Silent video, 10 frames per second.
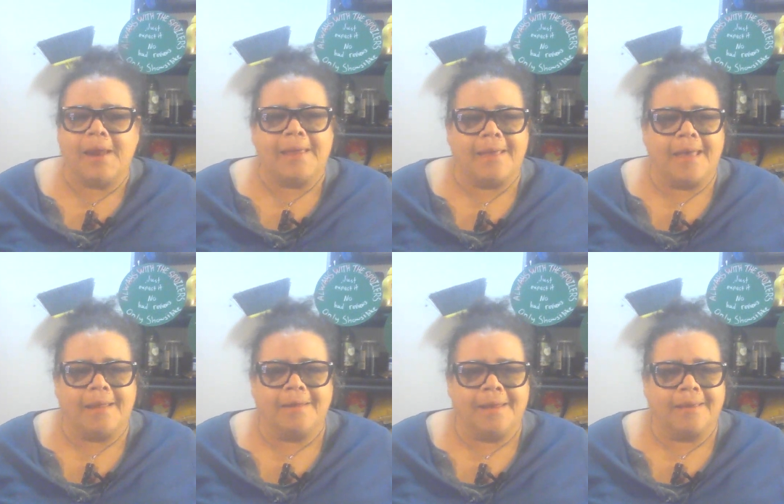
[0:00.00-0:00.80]
when I
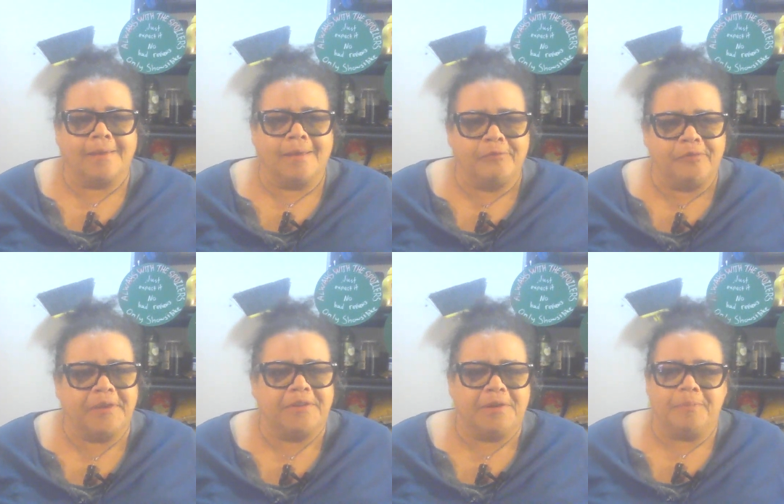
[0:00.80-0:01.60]
got like
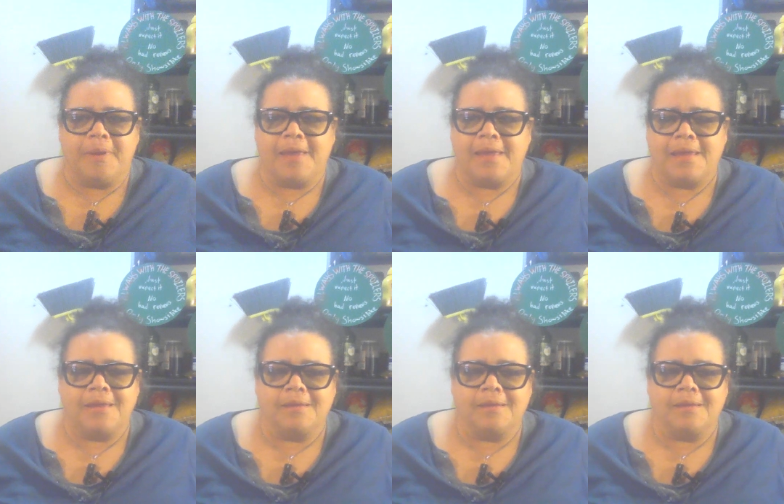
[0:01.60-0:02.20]
affected by